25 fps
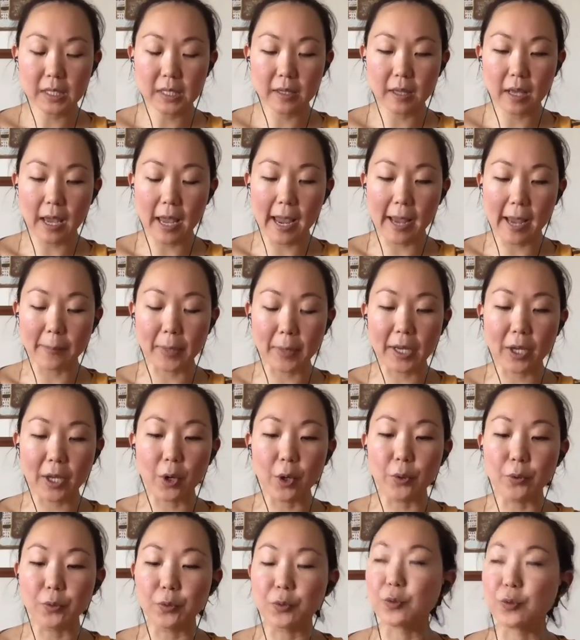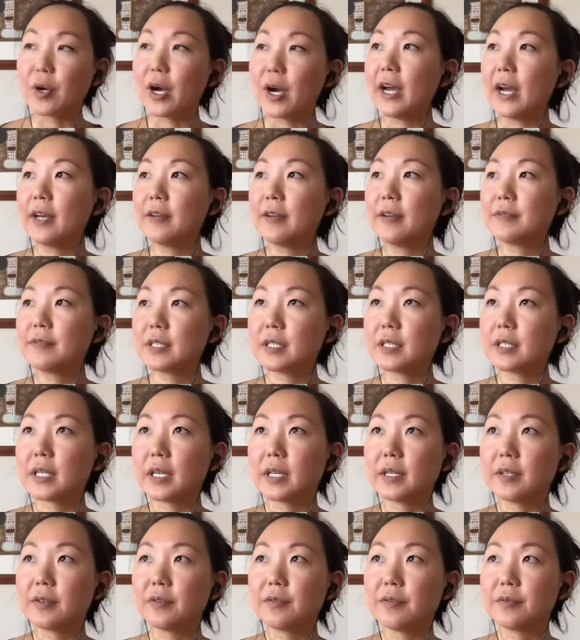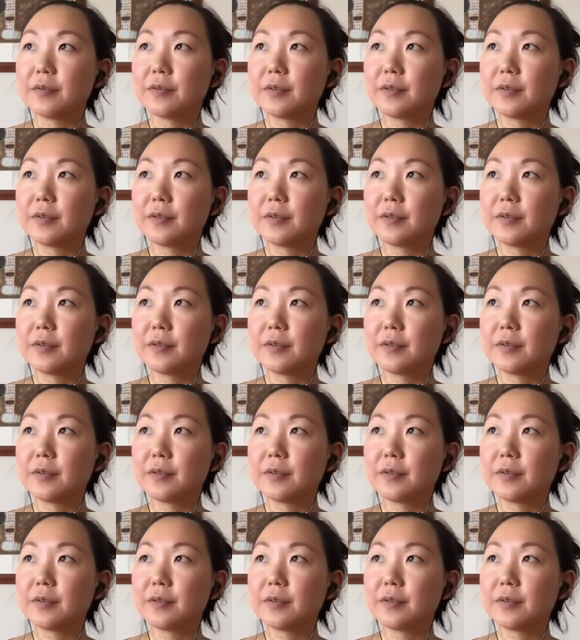my own drive to kind of